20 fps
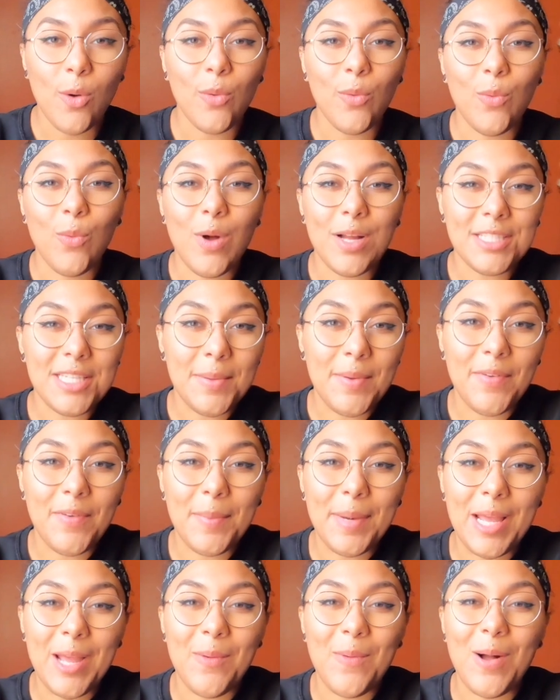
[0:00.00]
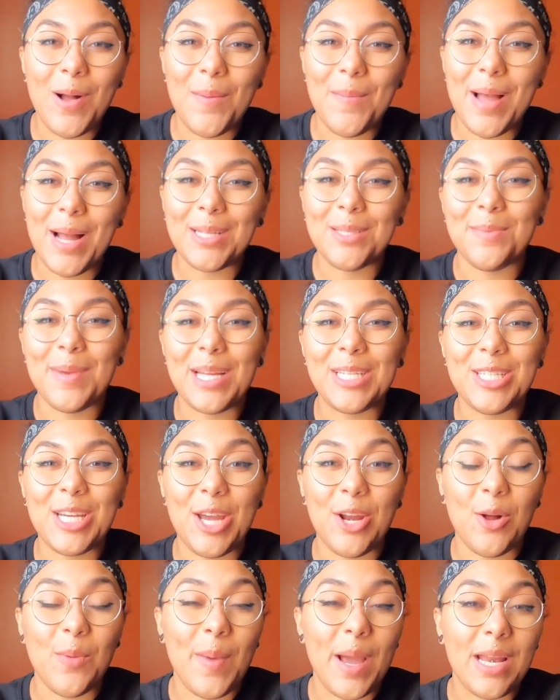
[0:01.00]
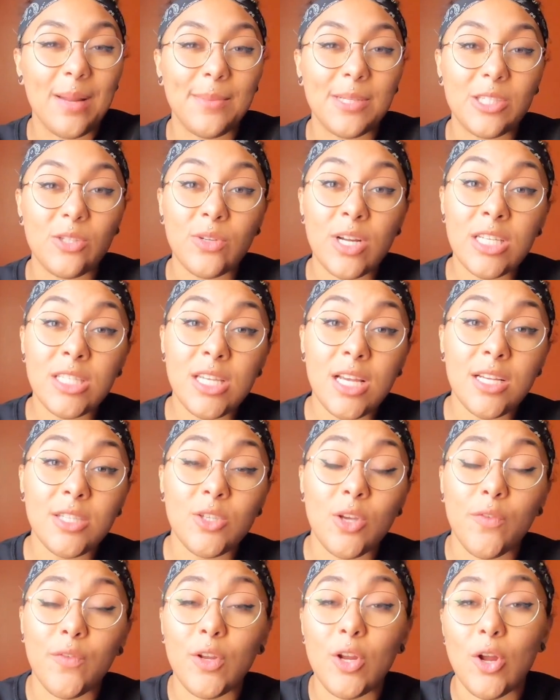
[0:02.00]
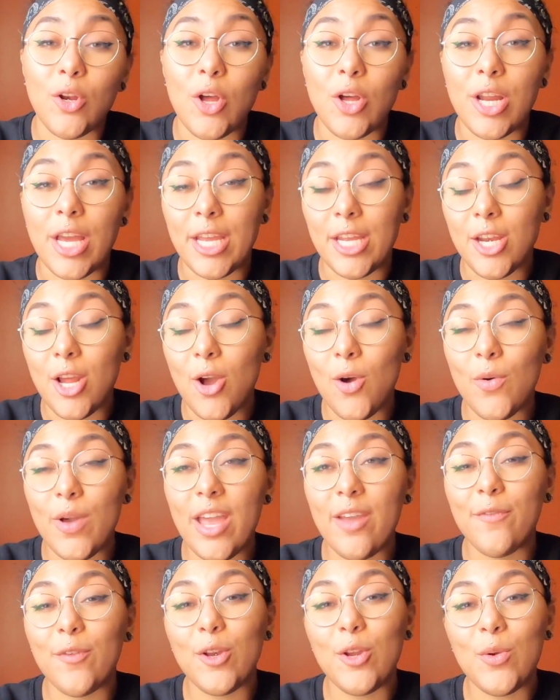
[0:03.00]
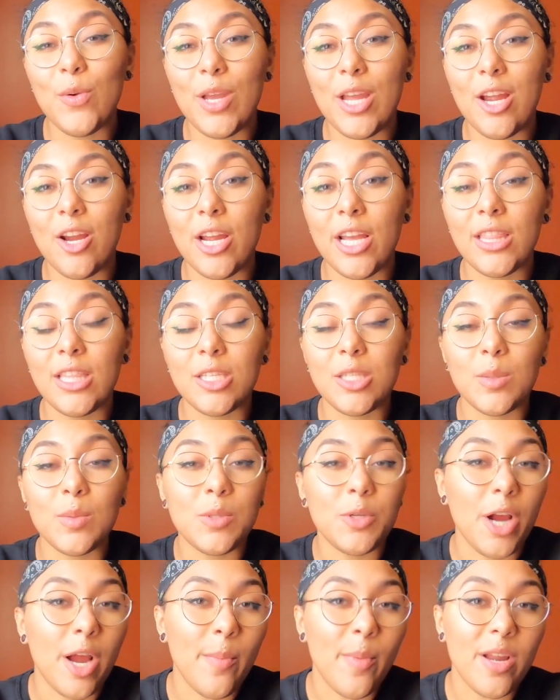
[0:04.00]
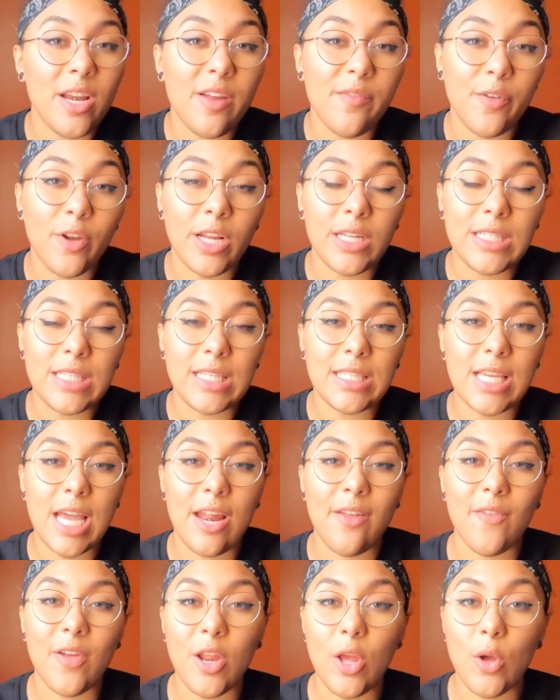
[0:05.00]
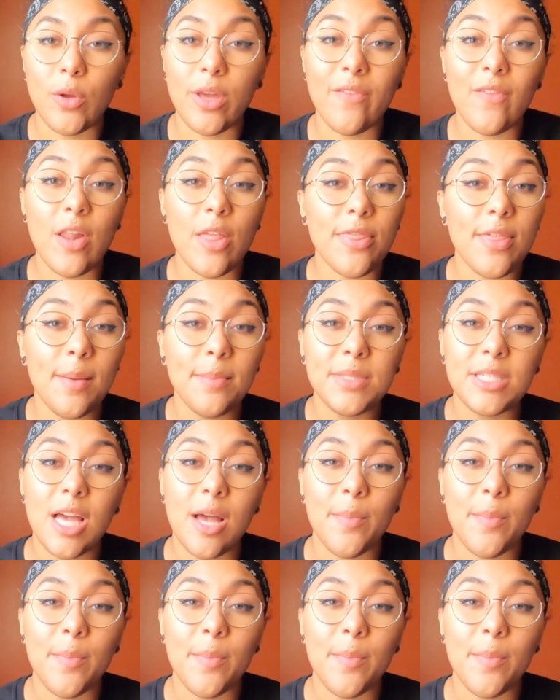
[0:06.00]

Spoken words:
What's up, everybody, and welcome back to my channel. My name is Larissa, so if you don't know, now you know. If you're new here, hit the subscribe button. If you're into this kind of video, give it a thumbs